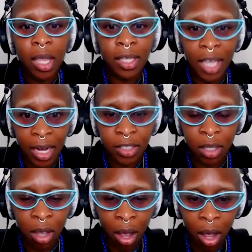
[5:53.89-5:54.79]
Get us a
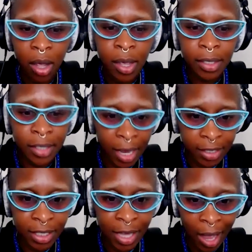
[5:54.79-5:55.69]
car, get us a
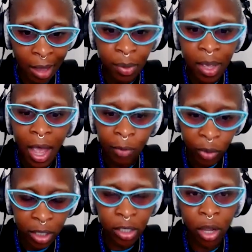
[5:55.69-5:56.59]
cab, and we're
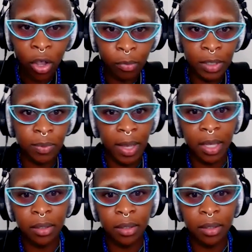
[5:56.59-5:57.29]
going to go home this way.